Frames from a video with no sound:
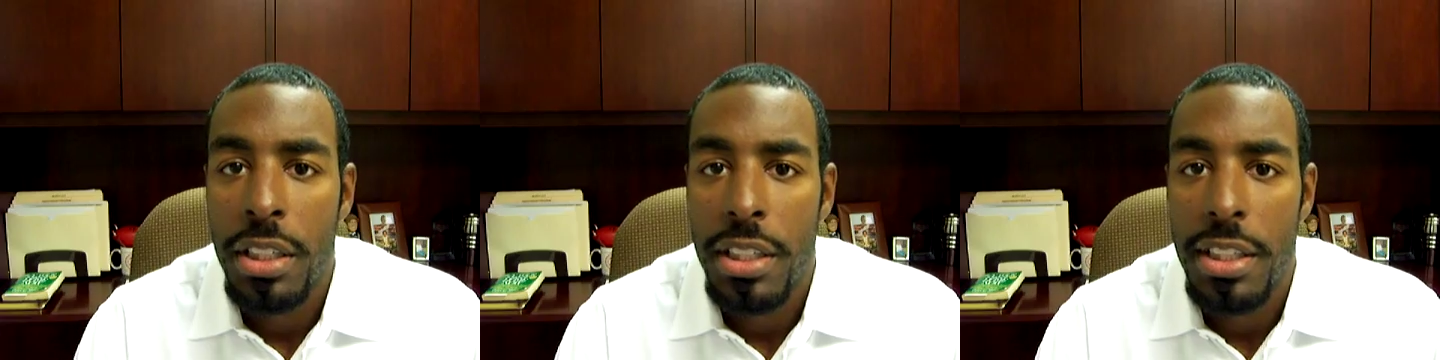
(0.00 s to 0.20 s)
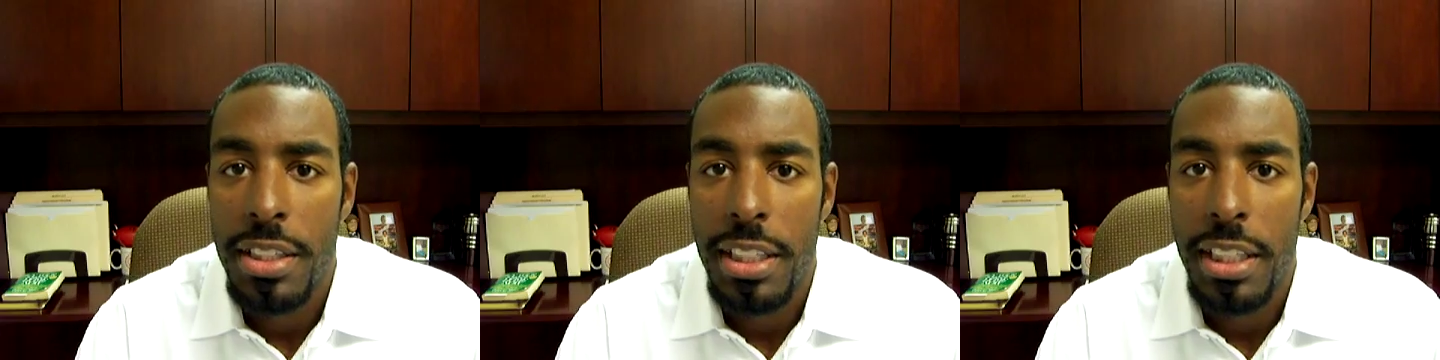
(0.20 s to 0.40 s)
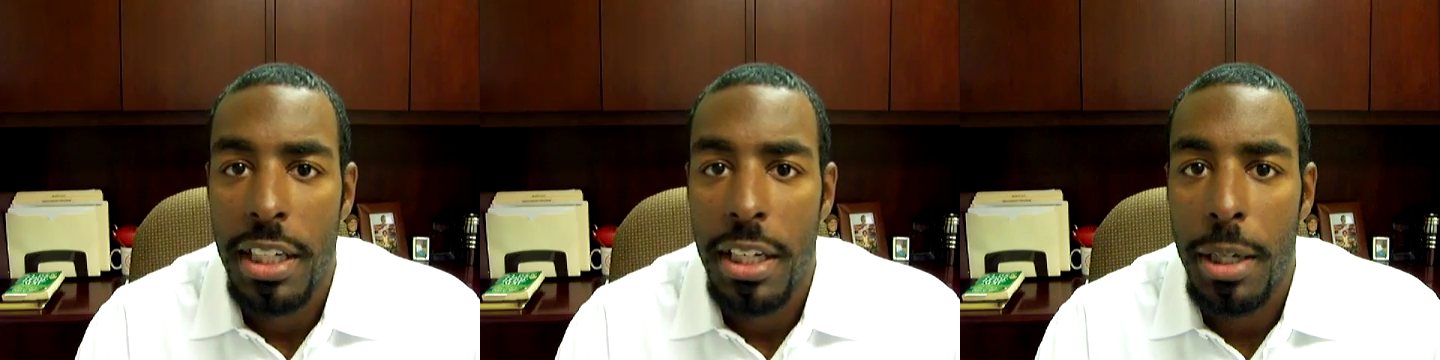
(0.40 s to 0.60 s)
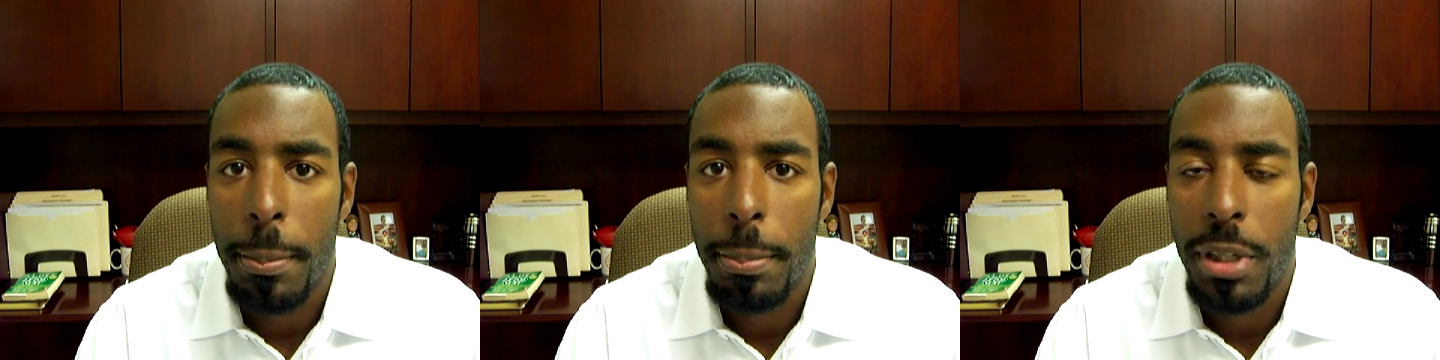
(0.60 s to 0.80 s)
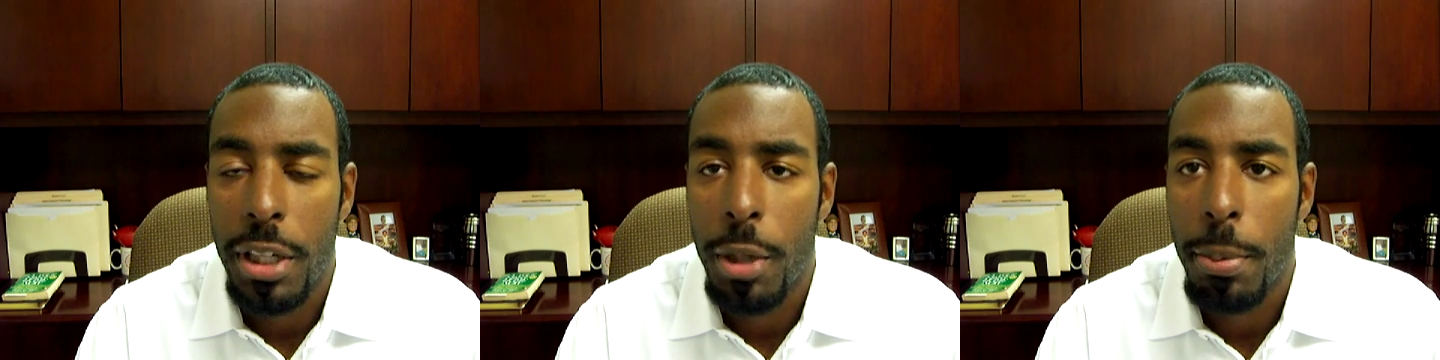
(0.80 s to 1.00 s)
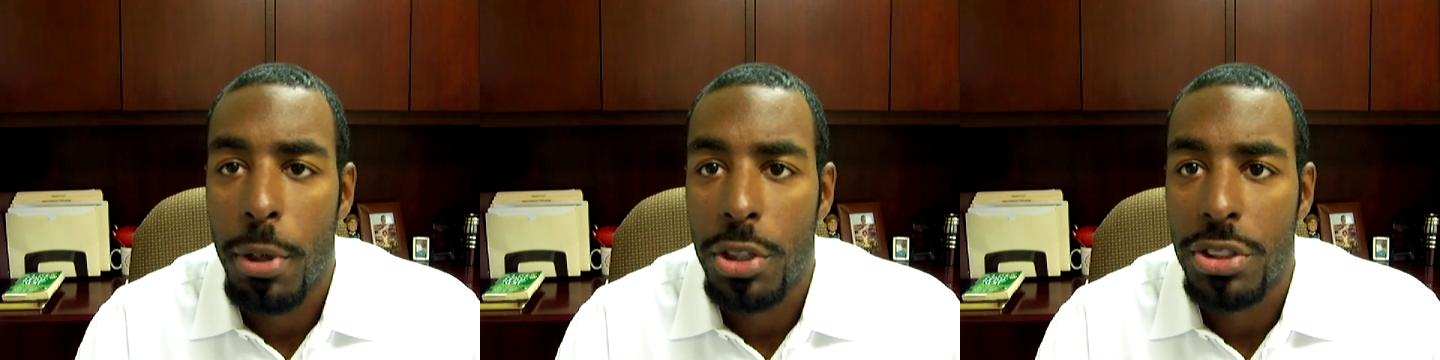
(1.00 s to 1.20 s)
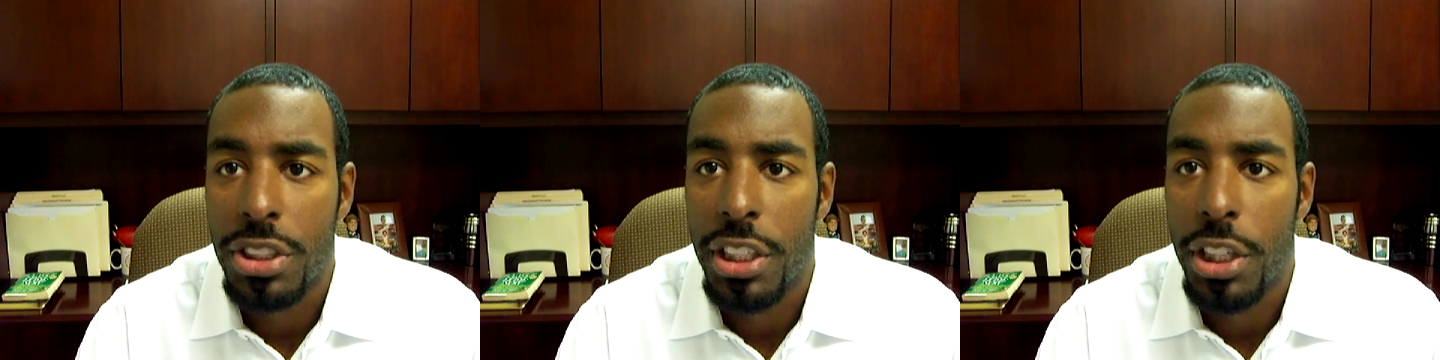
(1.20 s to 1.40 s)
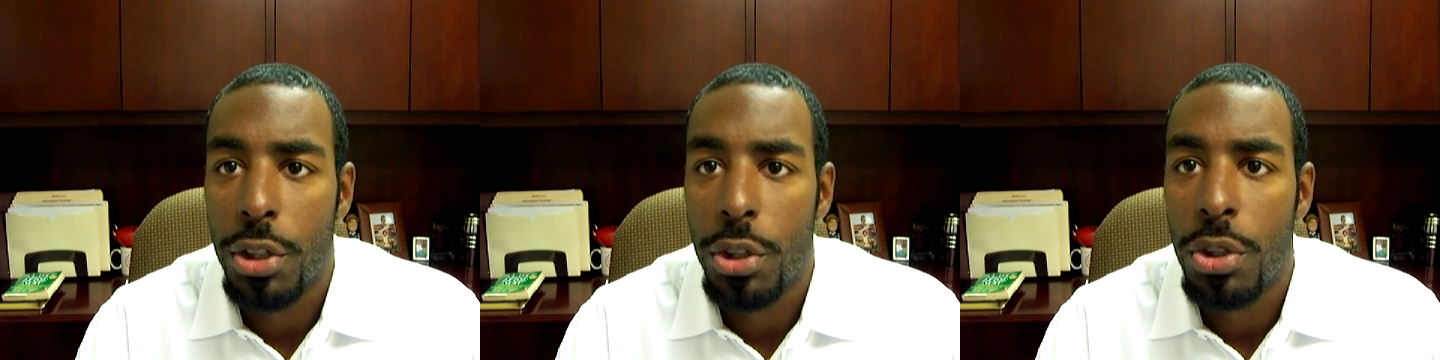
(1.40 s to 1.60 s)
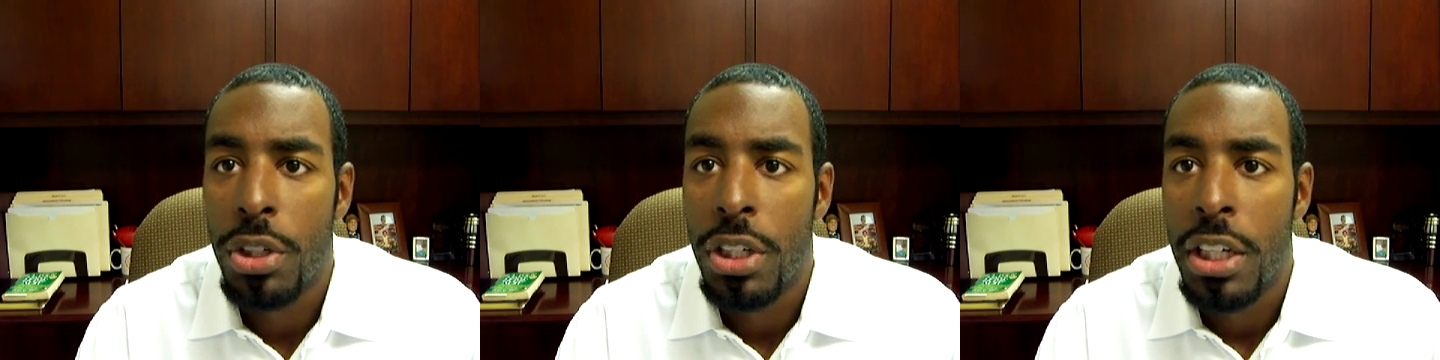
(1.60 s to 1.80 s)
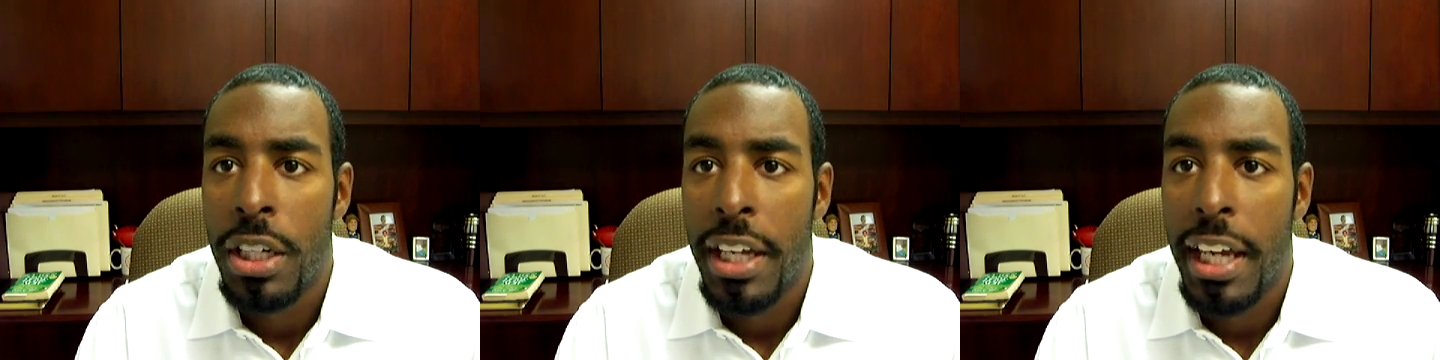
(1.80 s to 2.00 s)
the player personnel
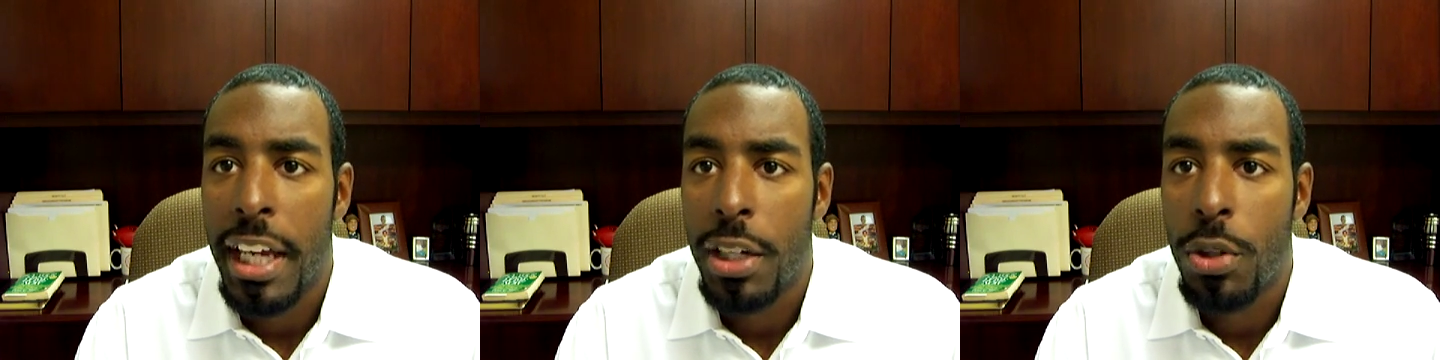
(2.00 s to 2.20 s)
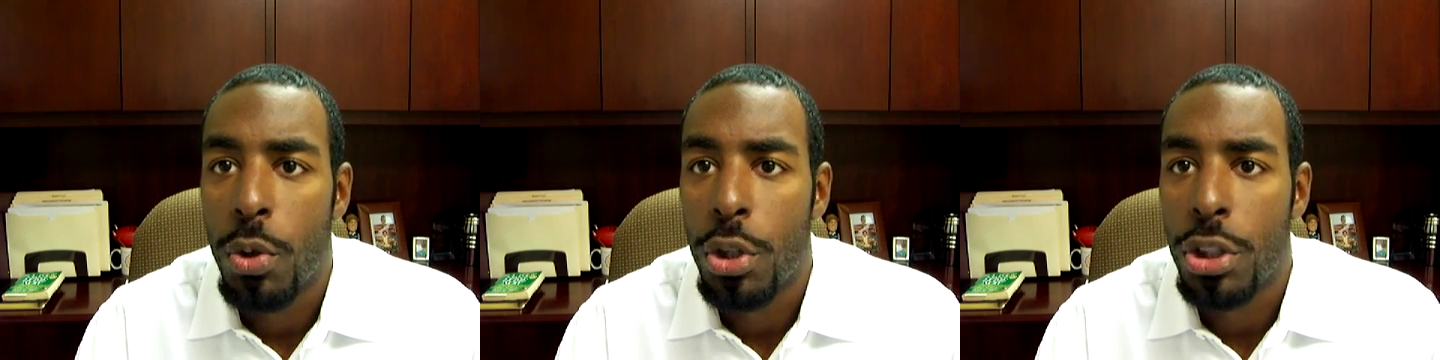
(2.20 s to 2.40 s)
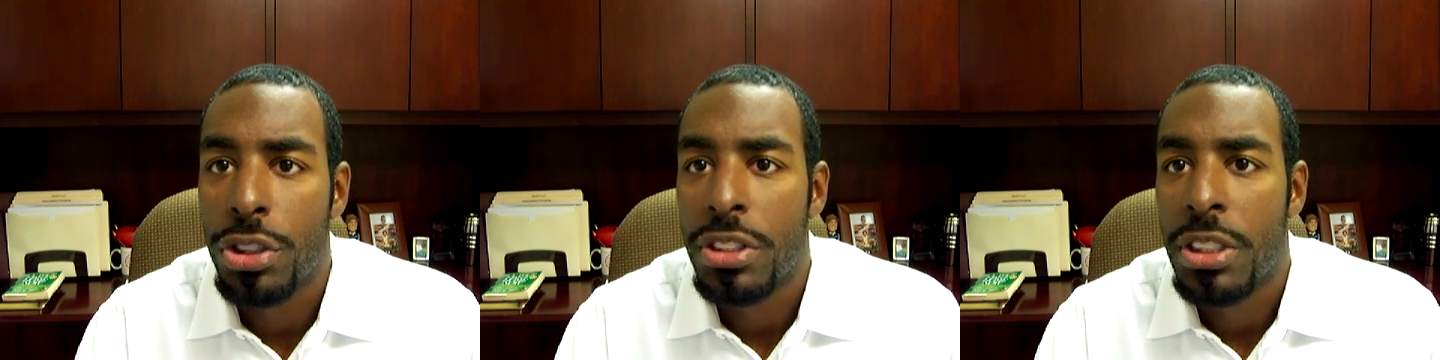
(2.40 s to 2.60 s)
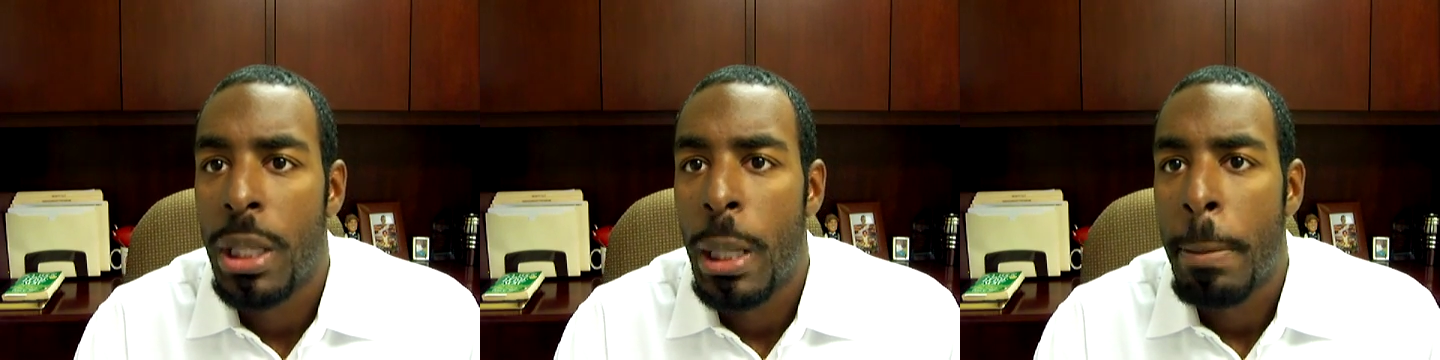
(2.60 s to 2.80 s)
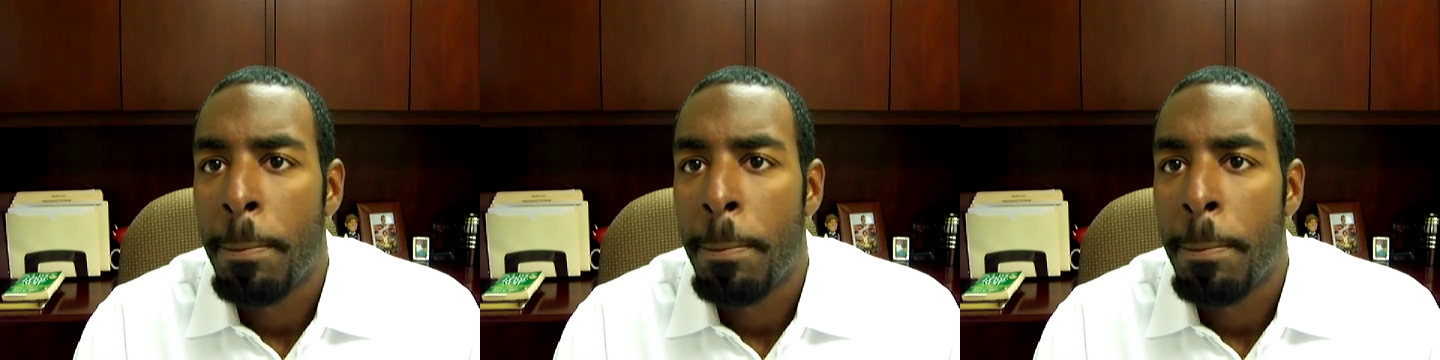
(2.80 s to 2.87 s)
headquarters.